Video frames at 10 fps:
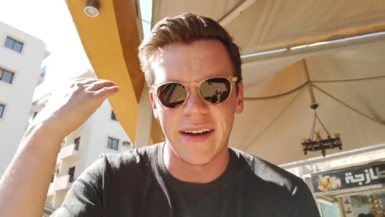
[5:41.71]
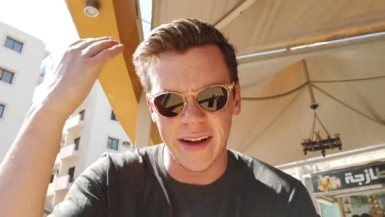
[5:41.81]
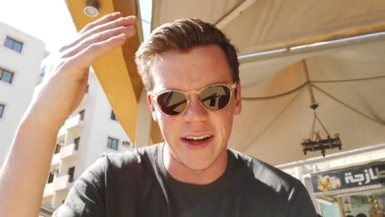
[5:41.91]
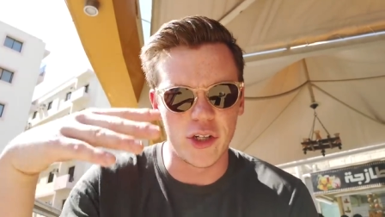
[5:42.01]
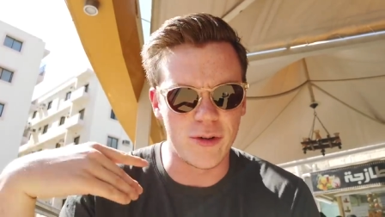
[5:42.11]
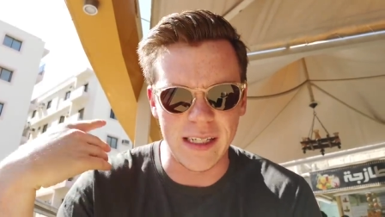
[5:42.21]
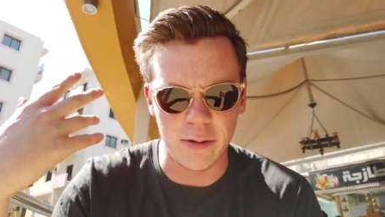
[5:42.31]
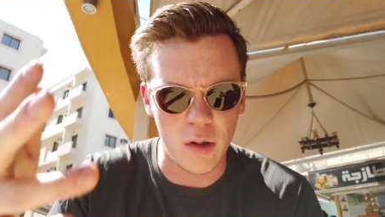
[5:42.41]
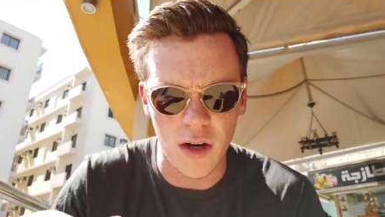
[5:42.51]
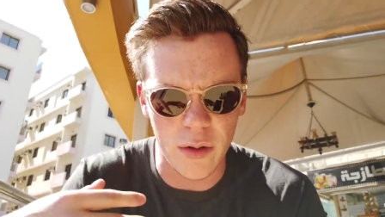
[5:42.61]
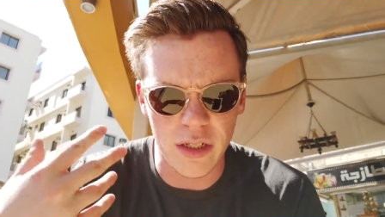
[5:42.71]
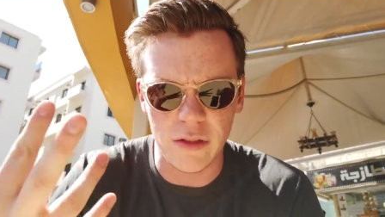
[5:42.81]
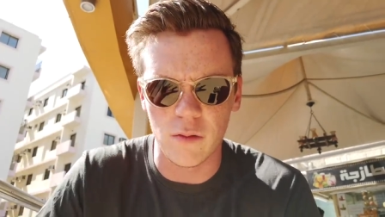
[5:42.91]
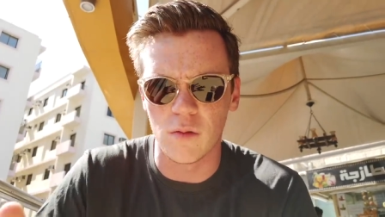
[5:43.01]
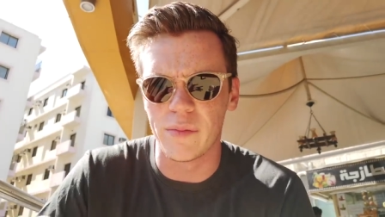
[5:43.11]
uh, dress
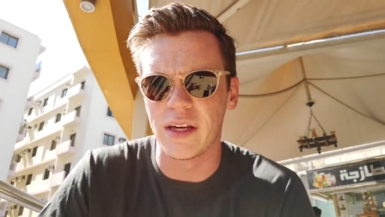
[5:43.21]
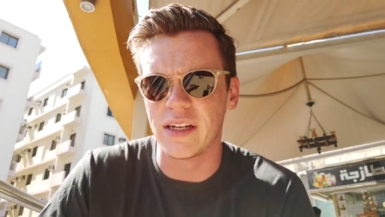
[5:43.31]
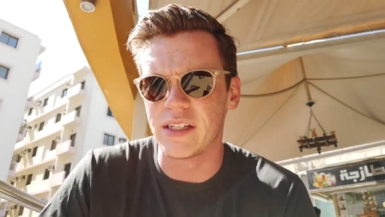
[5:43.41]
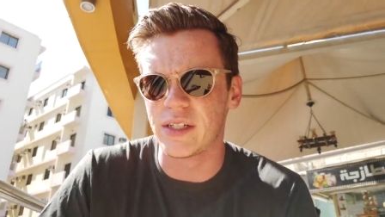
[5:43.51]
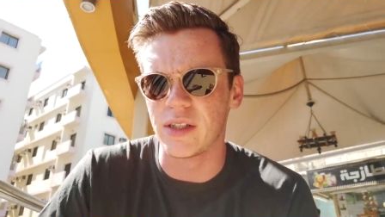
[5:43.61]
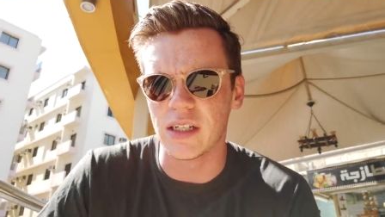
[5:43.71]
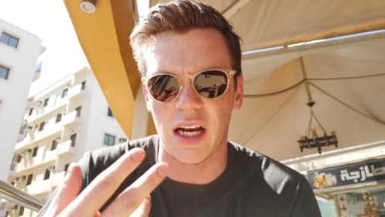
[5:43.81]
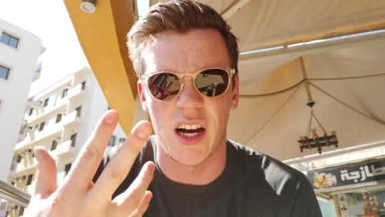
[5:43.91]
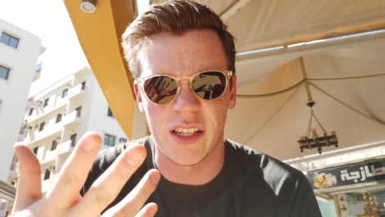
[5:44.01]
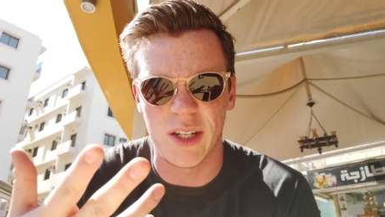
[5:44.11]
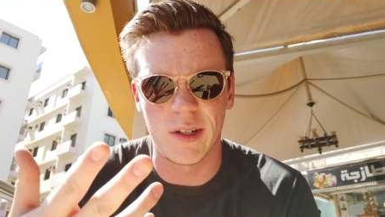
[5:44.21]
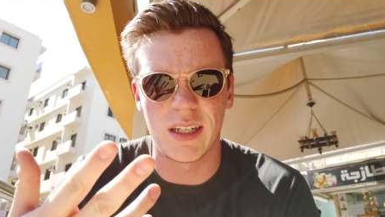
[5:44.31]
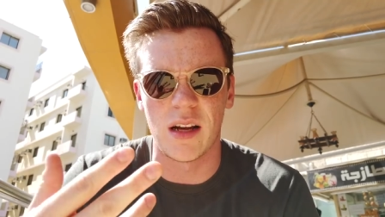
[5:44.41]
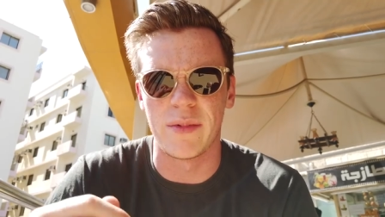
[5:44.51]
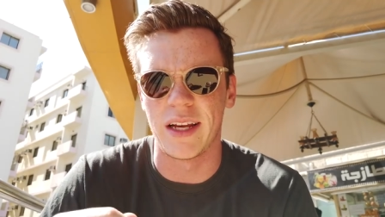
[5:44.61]
requirements for women to the concerts
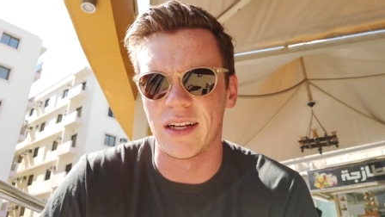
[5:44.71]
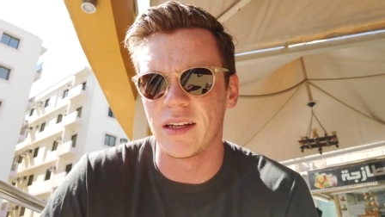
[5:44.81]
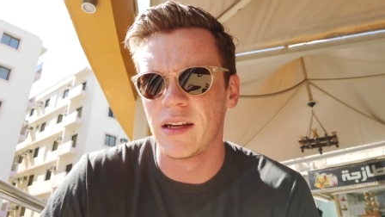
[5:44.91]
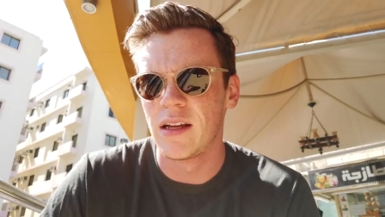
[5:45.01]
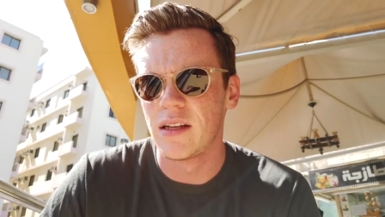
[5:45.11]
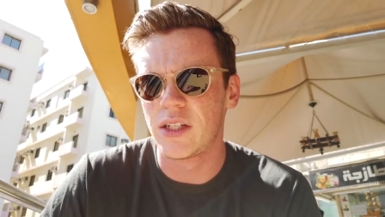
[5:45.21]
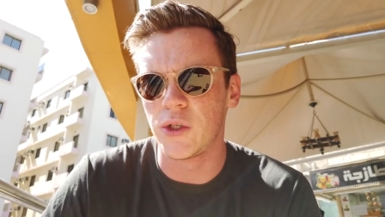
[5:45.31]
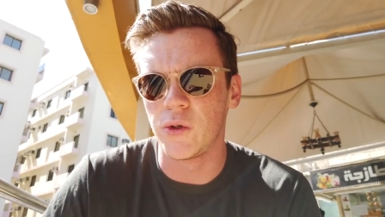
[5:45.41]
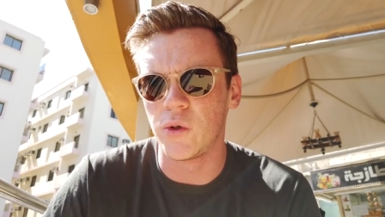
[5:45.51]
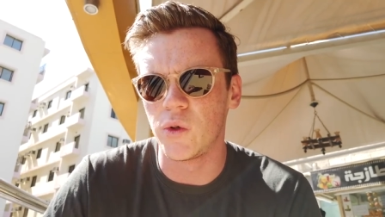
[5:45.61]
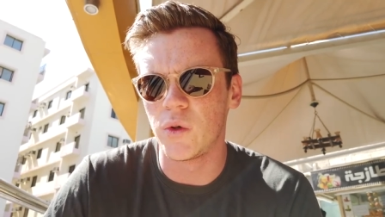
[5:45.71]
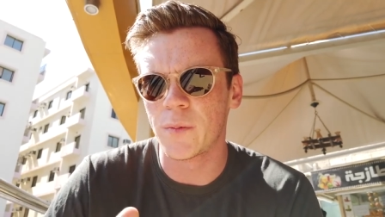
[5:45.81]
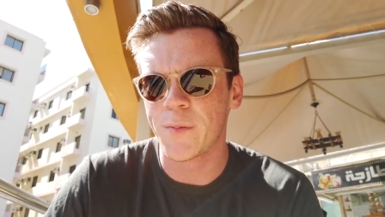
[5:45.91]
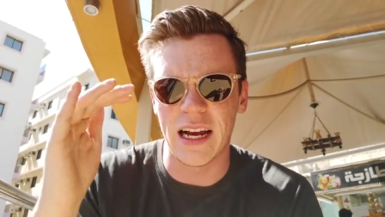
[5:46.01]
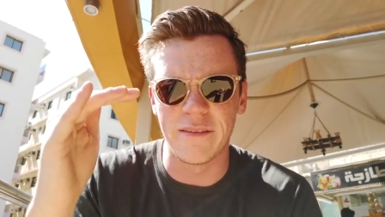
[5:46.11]
coming to
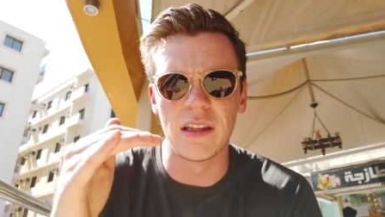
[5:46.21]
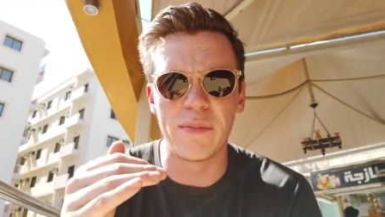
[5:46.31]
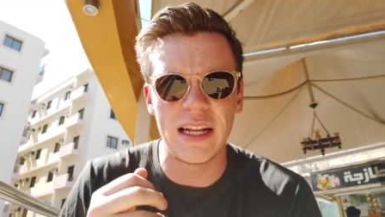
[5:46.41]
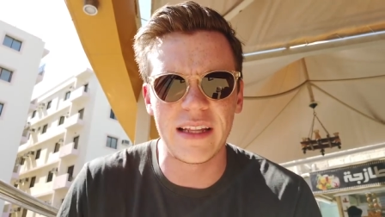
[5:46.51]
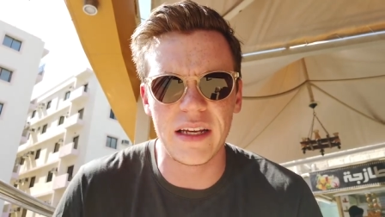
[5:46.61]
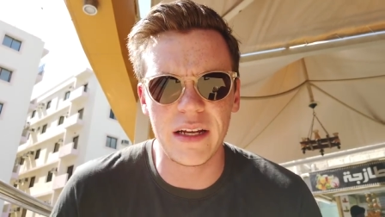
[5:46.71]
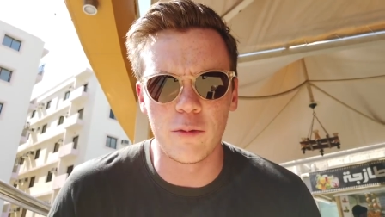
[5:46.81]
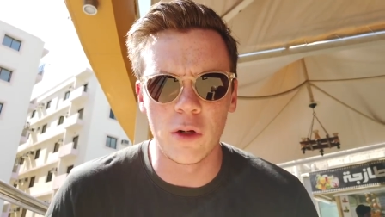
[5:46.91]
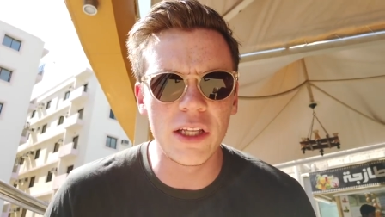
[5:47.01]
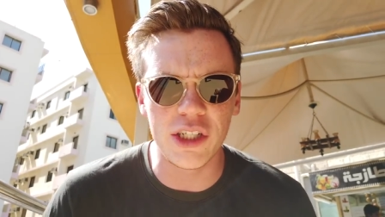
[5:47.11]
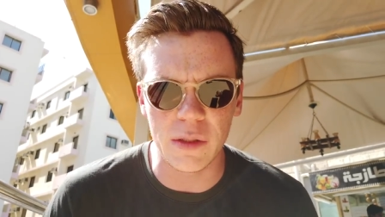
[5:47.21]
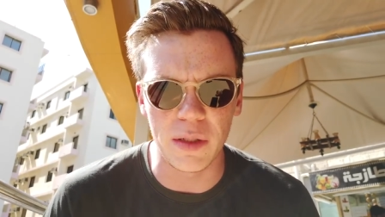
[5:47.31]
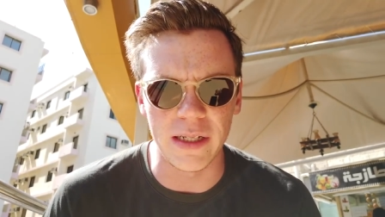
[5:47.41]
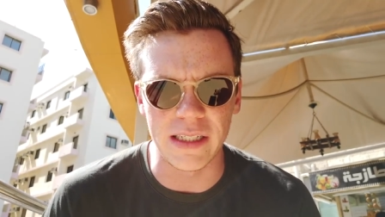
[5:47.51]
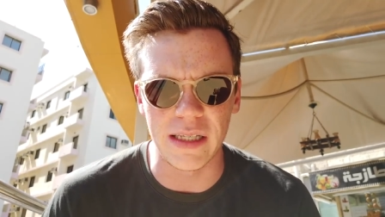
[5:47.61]
the kind of limiting the religious
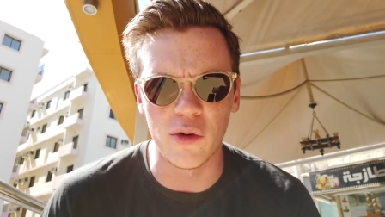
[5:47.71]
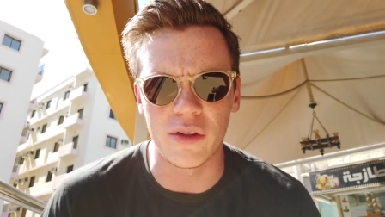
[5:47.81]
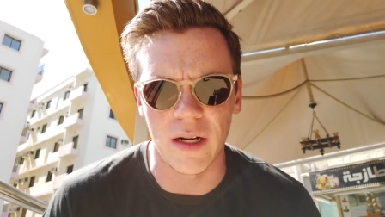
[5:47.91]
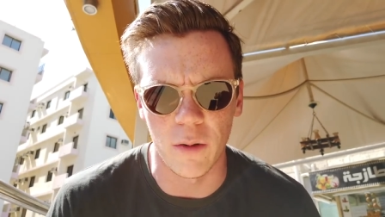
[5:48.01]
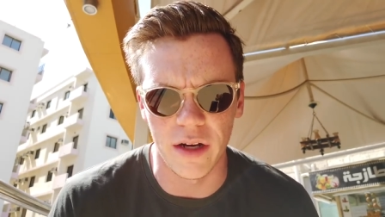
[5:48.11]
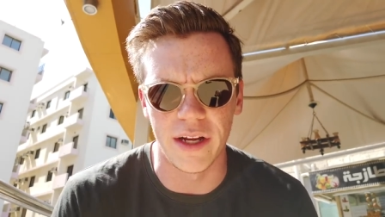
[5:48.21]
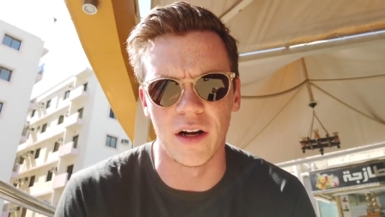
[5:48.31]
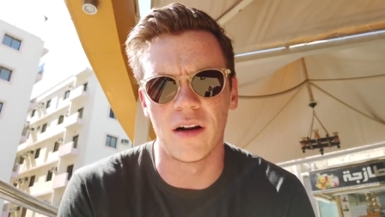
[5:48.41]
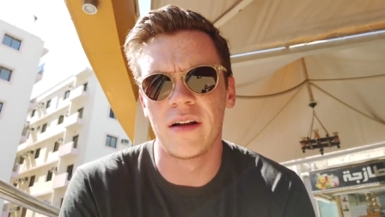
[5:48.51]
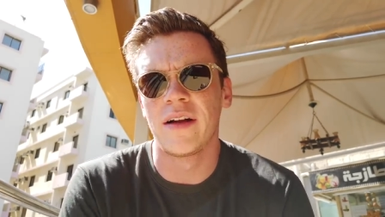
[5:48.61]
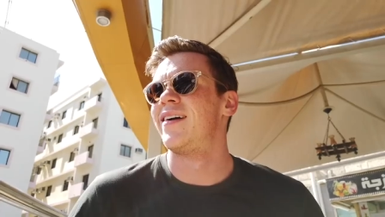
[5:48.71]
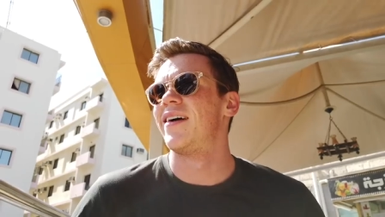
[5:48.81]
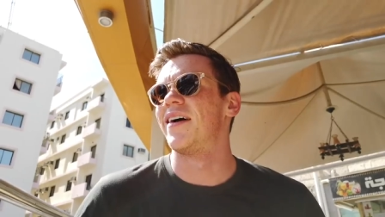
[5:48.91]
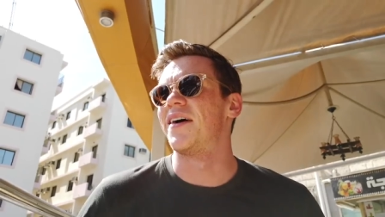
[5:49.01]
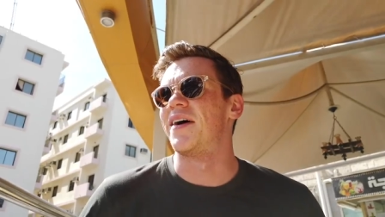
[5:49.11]
police, the mutawa here.
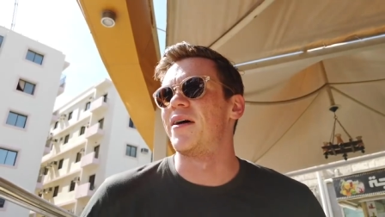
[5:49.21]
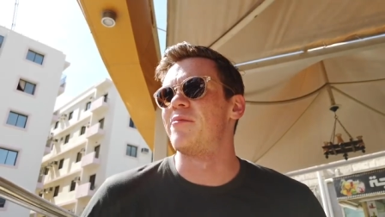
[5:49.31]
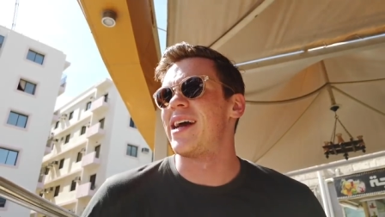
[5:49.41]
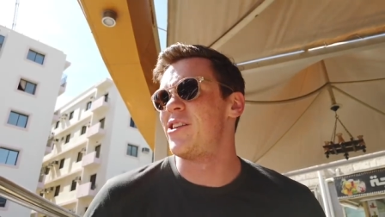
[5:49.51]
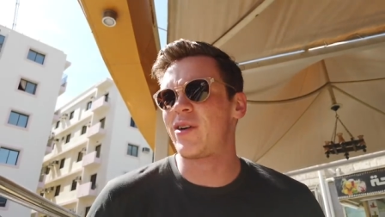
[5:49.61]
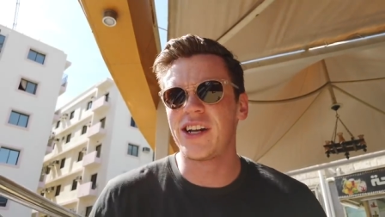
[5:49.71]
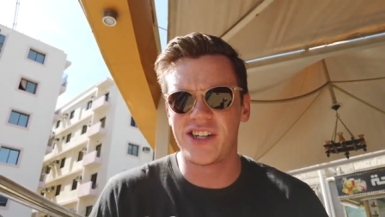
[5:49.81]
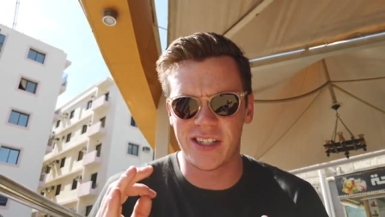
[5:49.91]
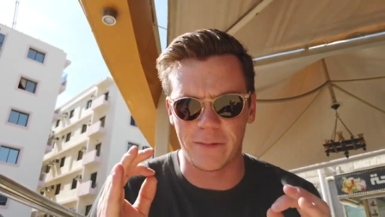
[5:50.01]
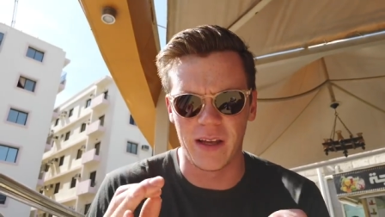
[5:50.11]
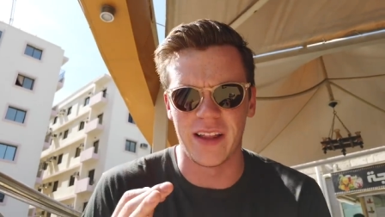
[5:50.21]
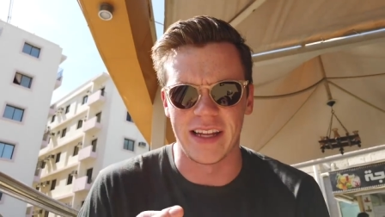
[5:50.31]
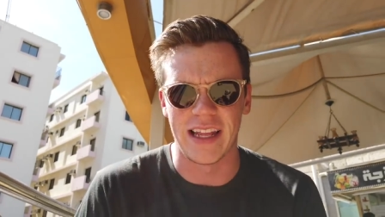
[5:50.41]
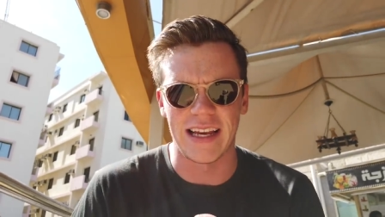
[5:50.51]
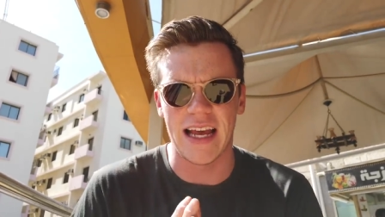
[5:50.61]
Um, and you can just feel
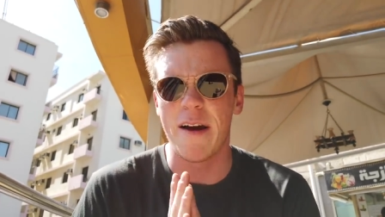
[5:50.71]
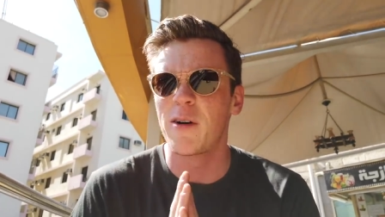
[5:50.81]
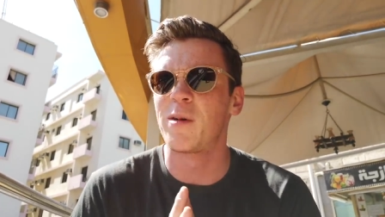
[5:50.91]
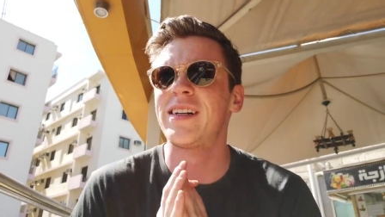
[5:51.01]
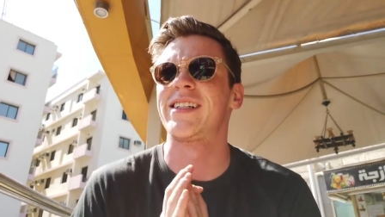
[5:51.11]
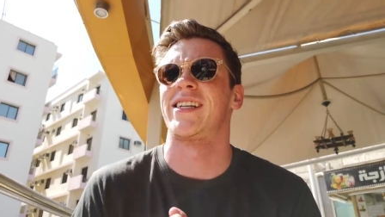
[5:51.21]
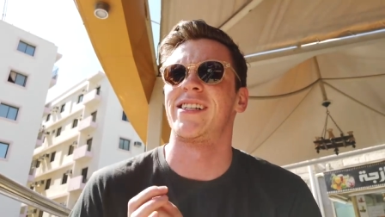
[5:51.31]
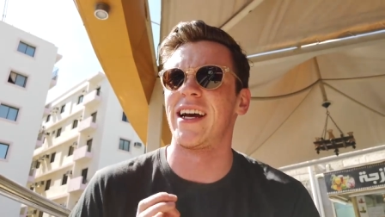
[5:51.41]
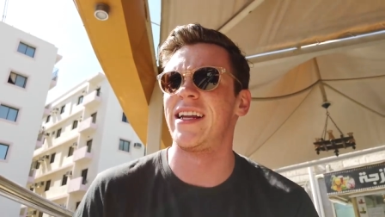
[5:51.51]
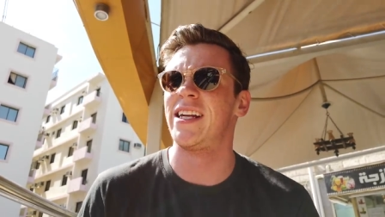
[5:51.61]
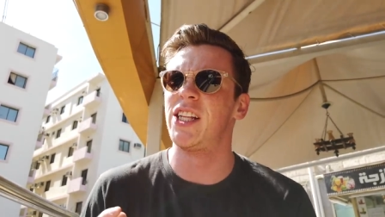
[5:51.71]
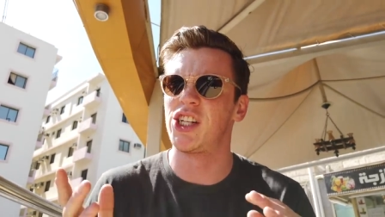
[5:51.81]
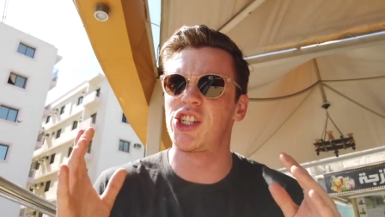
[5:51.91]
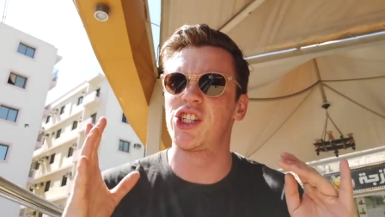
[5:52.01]
it. Like everyone is excited. The